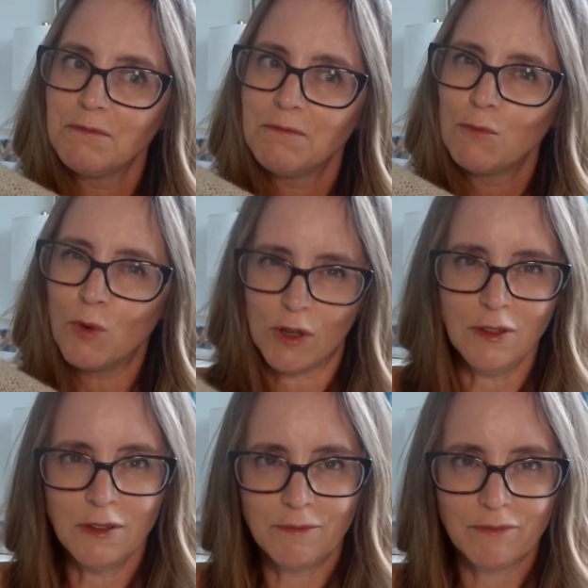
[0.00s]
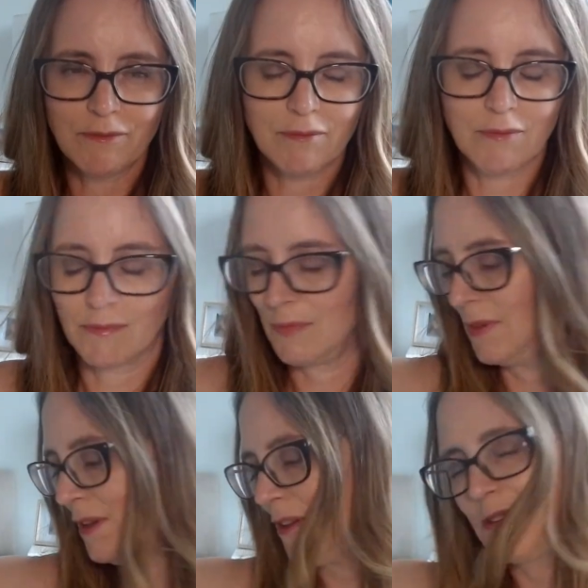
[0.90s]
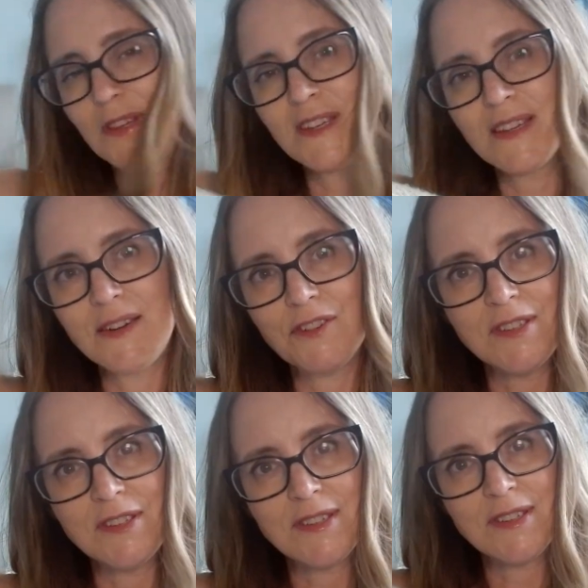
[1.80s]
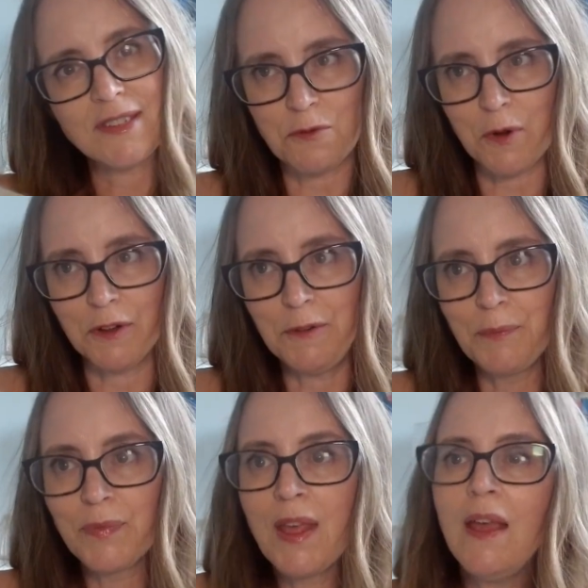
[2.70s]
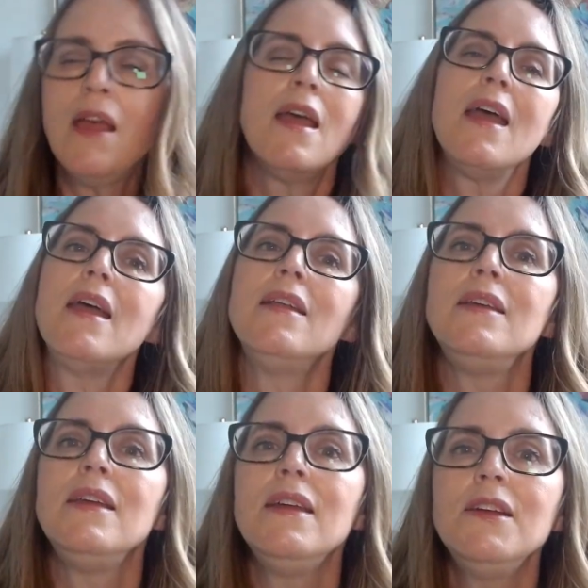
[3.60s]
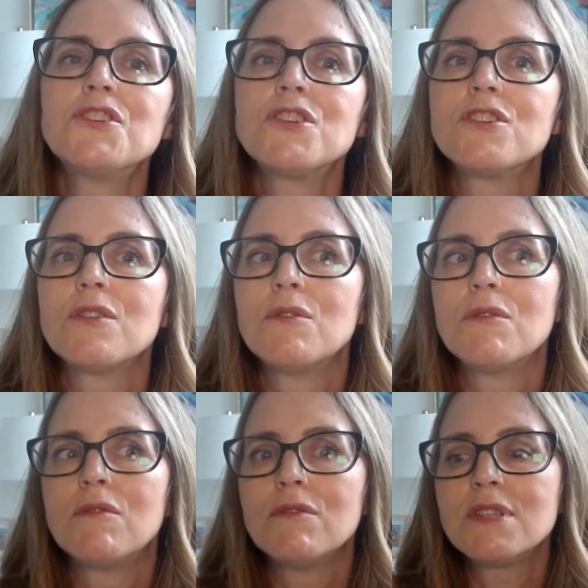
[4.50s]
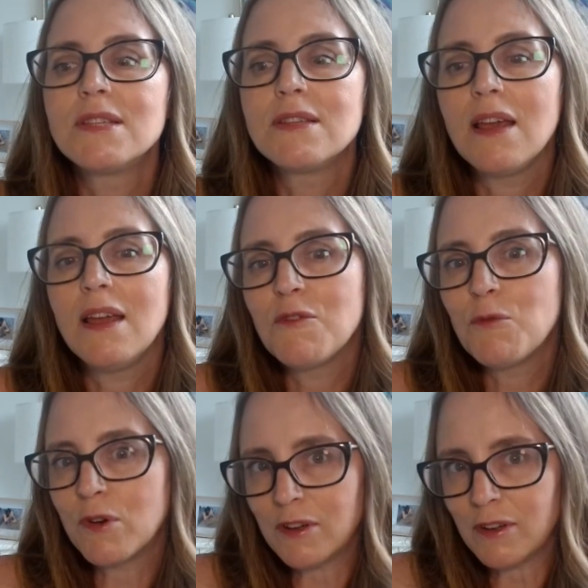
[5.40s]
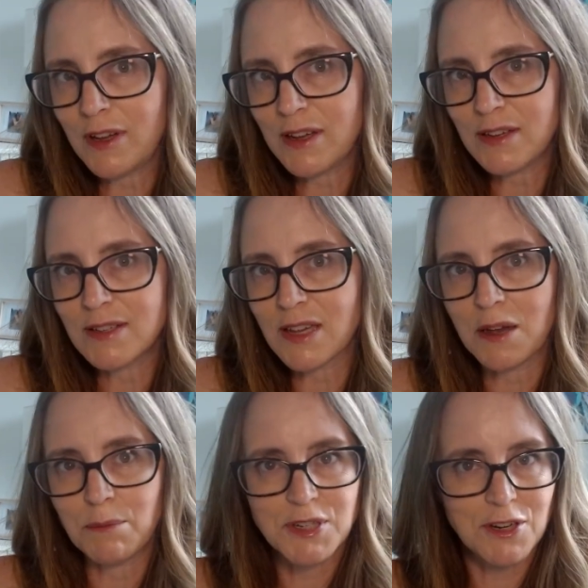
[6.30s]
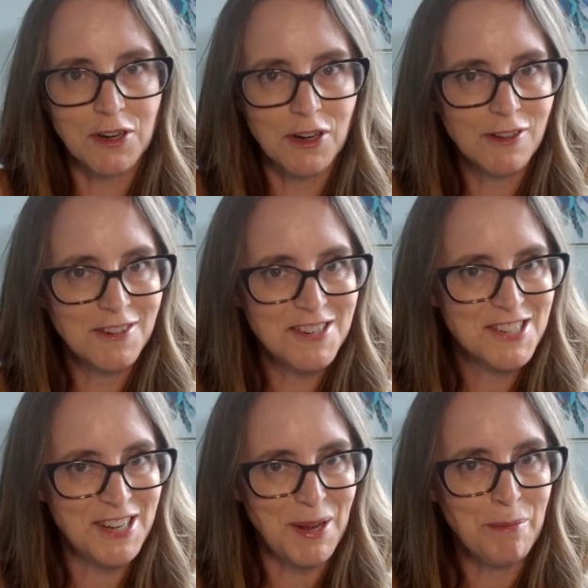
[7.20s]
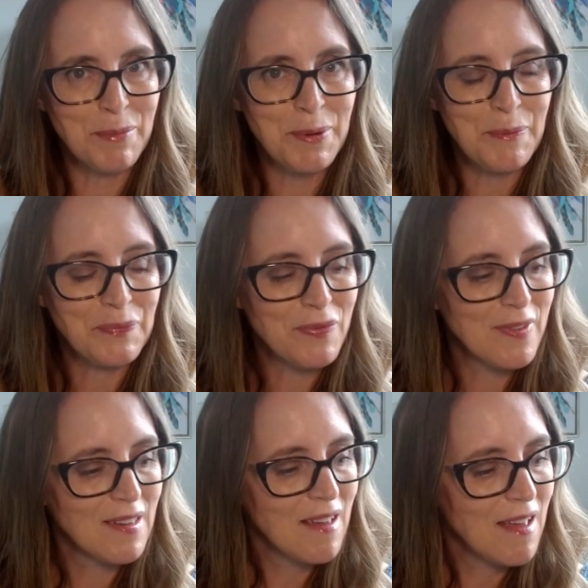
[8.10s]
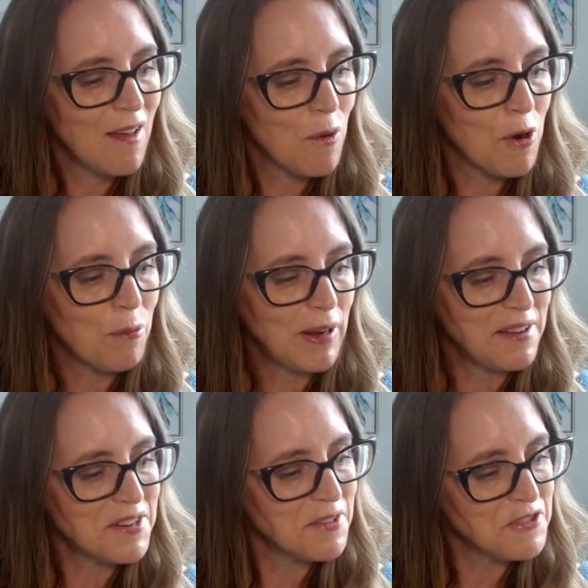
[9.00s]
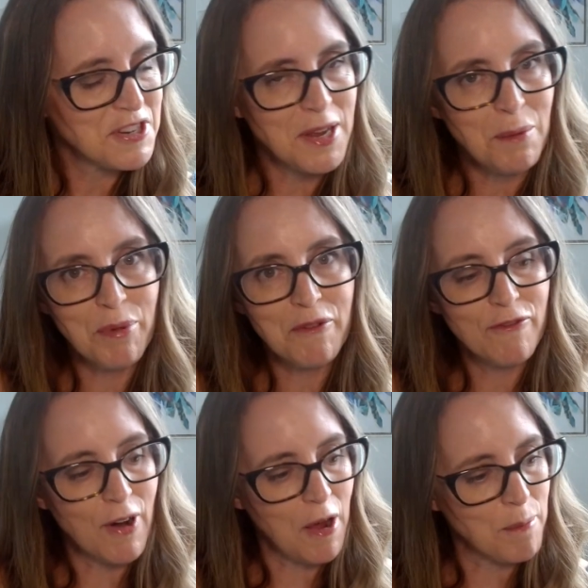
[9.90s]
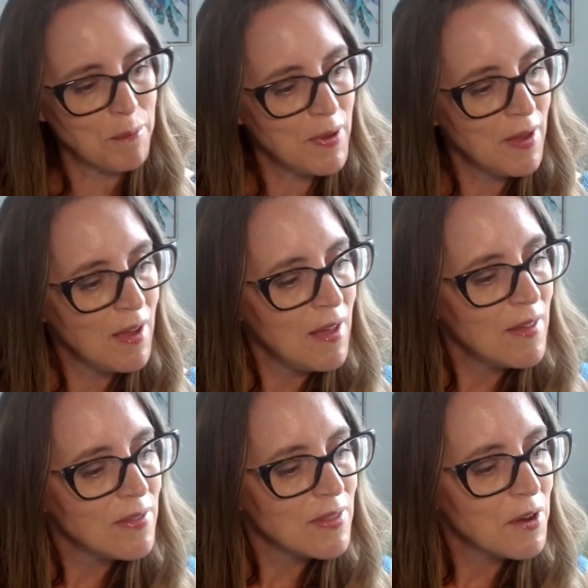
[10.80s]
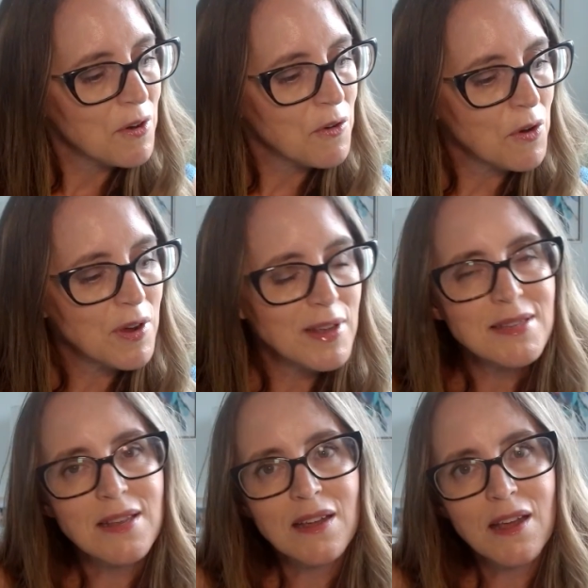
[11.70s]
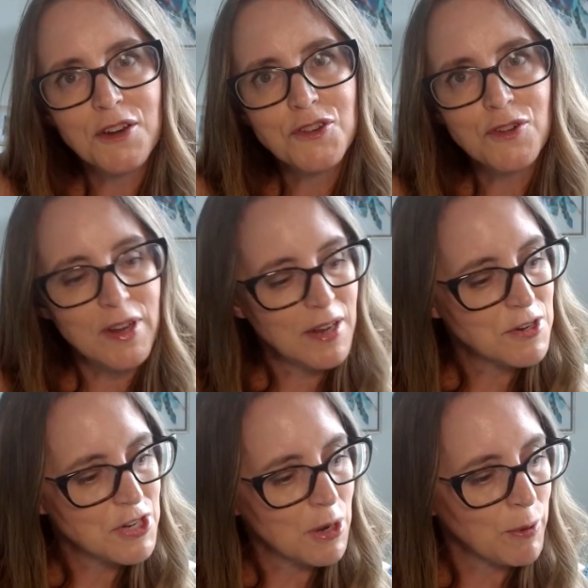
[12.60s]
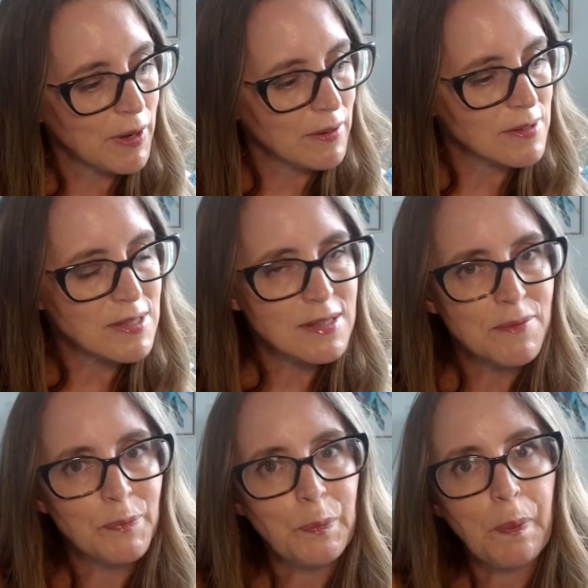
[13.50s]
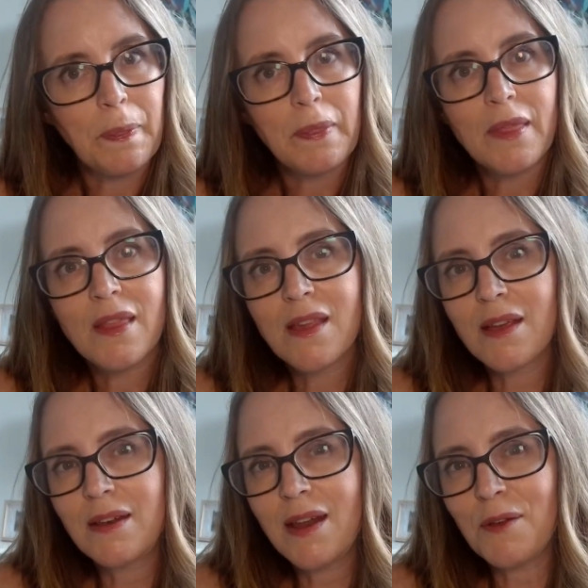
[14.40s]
wool, just 6 different skeins of wool. And each skein of wool is a particular sheep or blend of sheep from the Crocus Country Shepherdess. Now,